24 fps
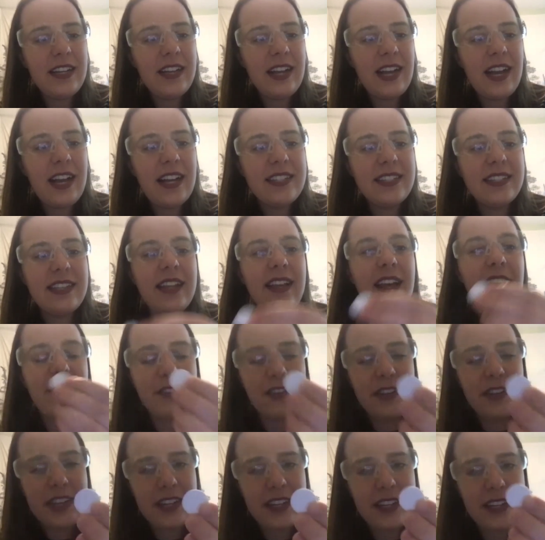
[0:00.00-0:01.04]
has
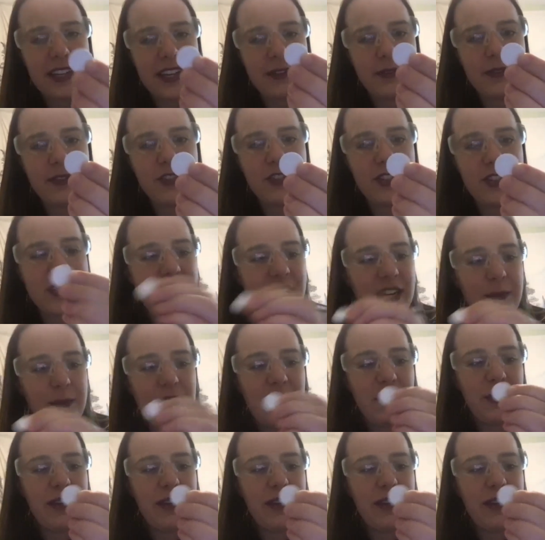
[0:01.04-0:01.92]
Effordent, just like me.